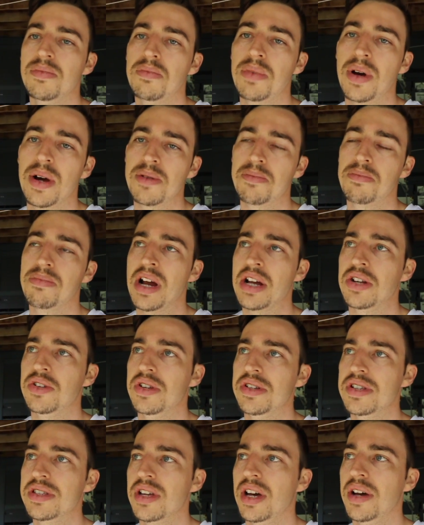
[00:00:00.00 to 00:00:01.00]
Buying brand
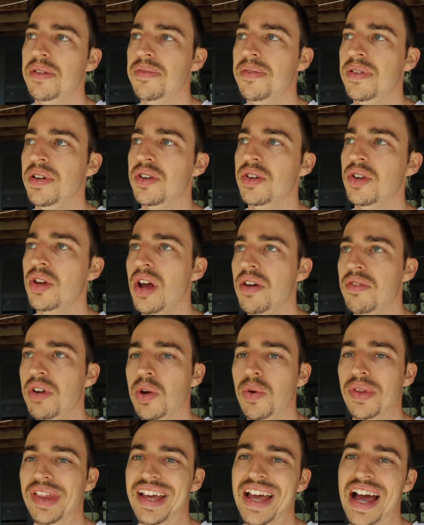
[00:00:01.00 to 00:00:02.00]
new stuff, you don't
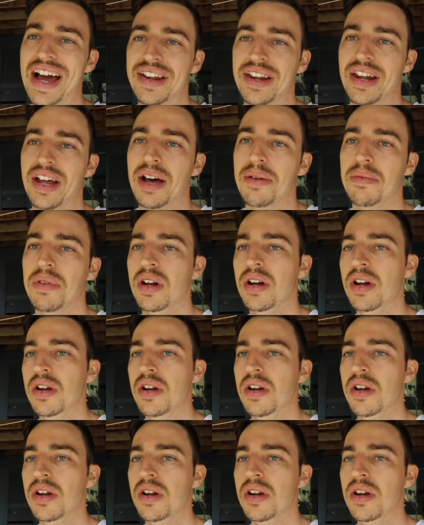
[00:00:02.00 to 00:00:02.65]
really want to cut it up,